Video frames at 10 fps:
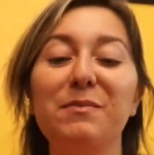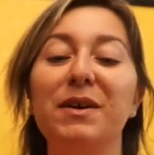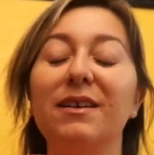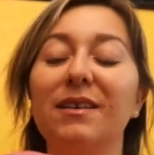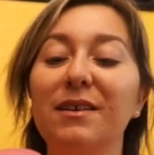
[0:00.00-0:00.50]

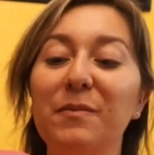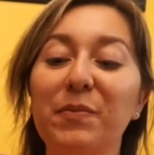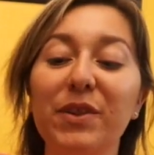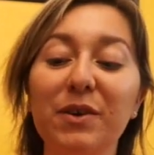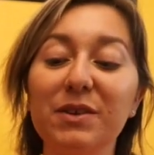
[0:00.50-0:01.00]
But
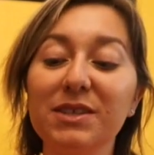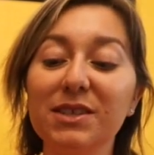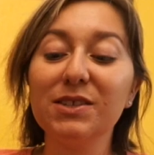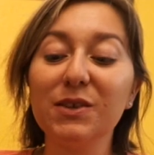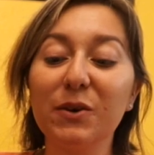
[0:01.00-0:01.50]
no, this
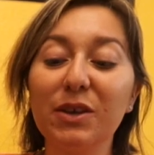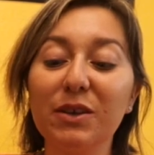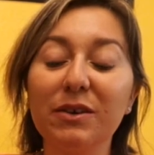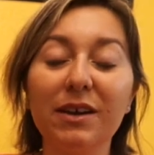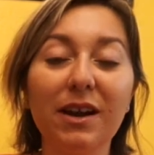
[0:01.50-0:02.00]
so
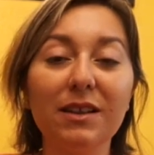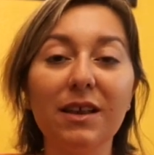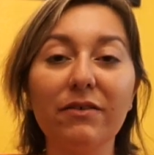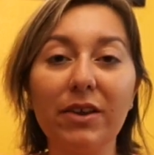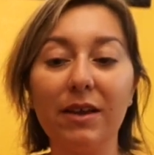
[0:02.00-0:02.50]
cute and I
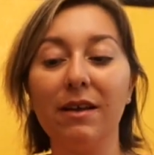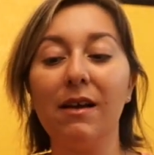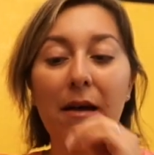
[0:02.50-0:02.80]
love it.